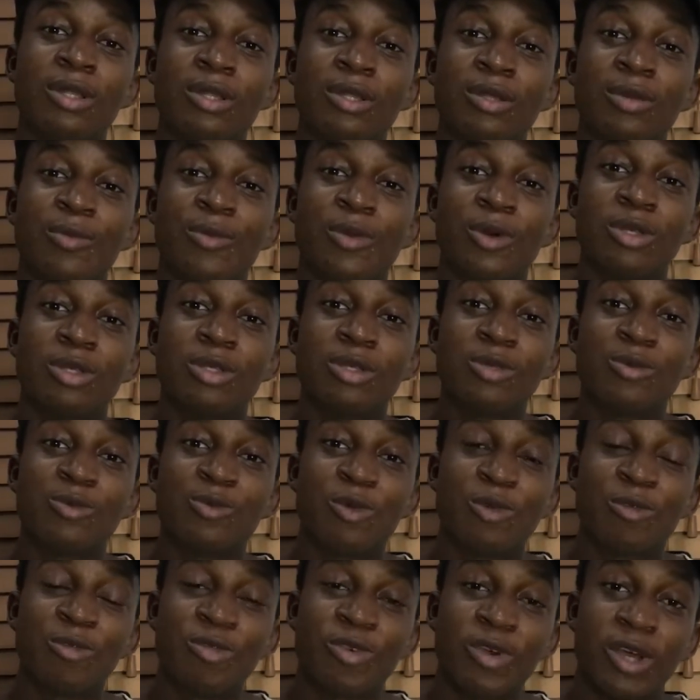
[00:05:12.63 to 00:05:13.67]
the person's
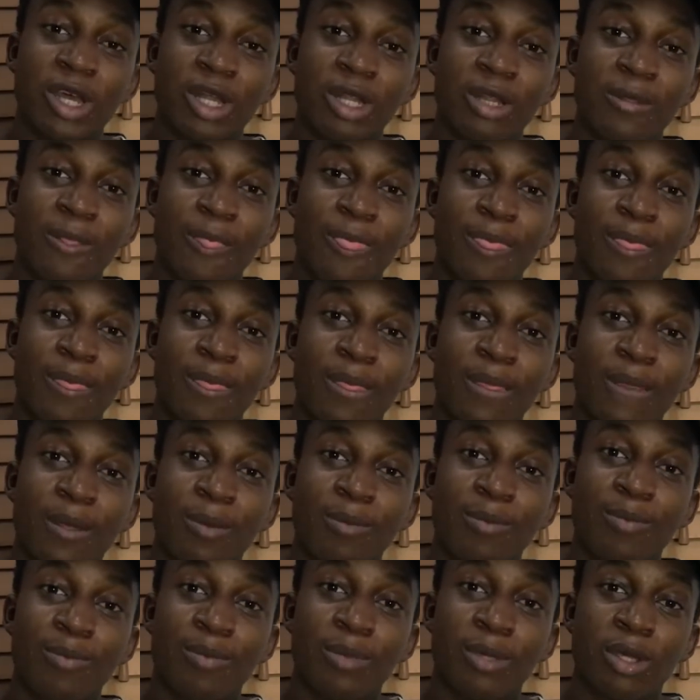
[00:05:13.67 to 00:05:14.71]
profile
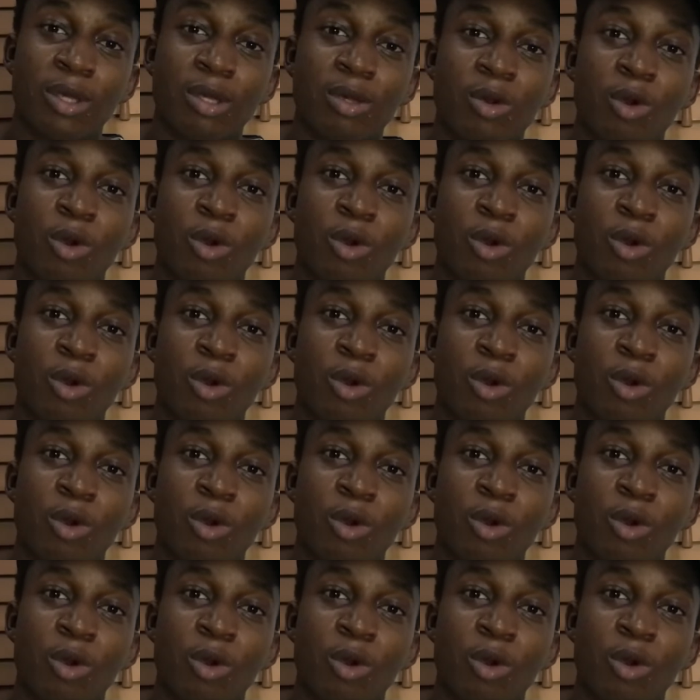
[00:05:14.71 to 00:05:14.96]
pic,